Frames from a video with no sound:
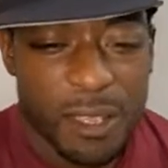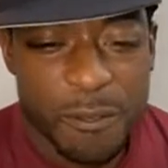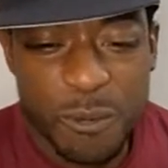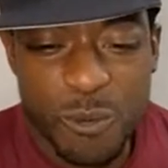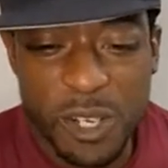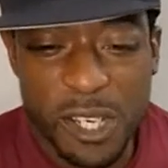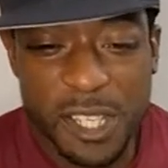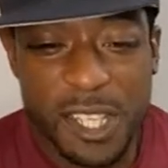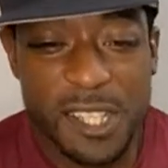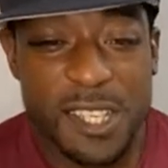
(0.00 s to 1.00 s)
If you want to
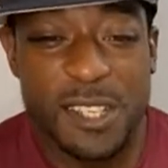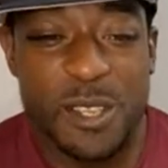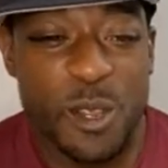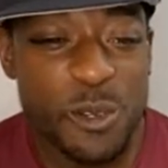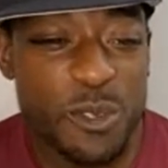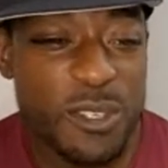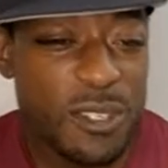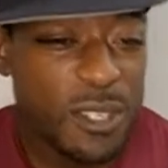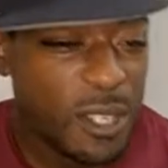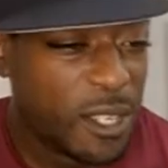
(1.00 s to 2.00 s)
get the
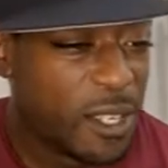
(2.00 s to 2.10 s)
alerts,